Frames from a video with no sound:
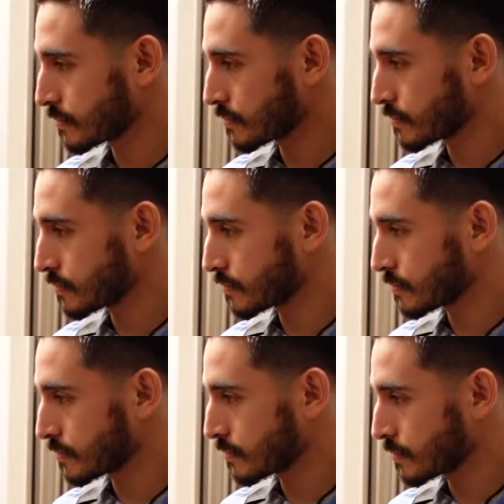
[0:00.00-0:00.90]

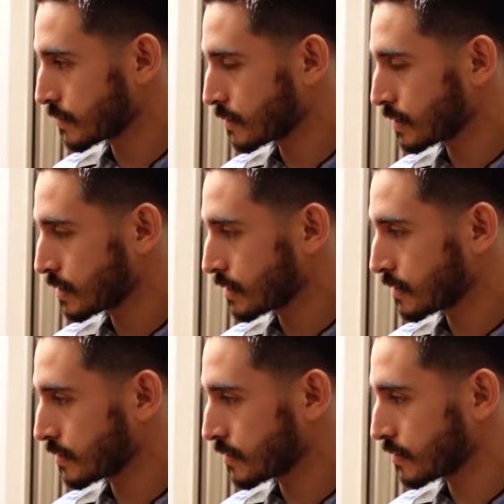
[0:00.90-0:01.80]

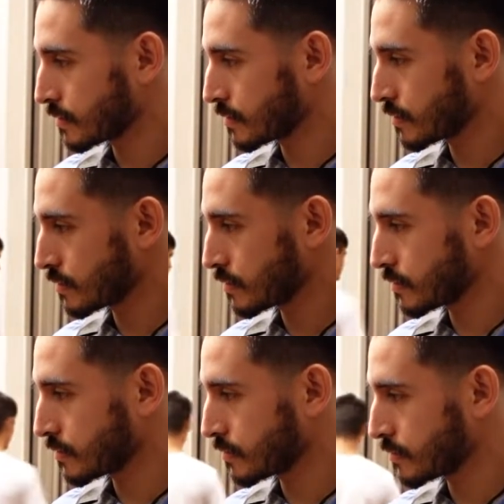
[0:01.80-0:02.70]

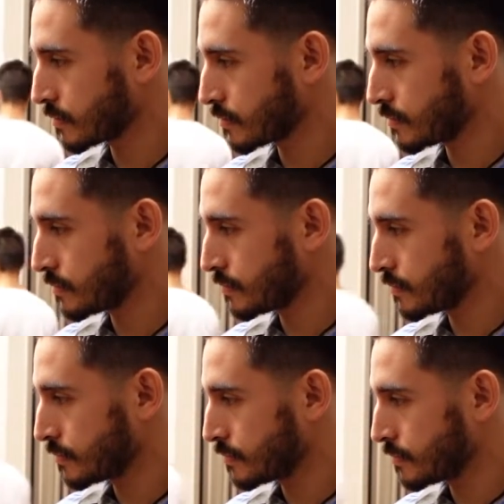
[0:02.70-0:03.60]

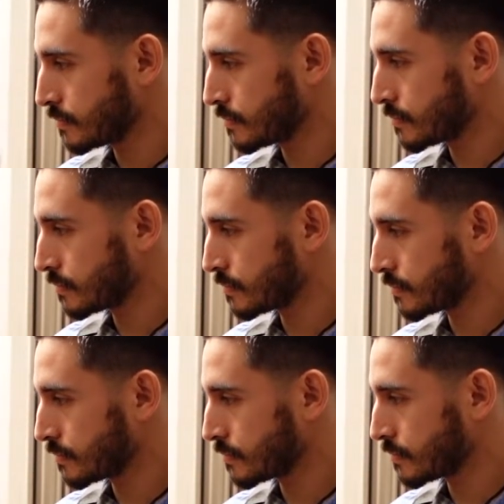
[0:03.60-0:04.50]

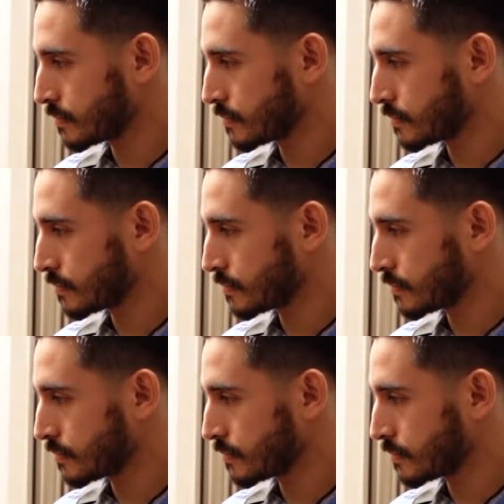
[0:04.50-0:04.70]
[no speech]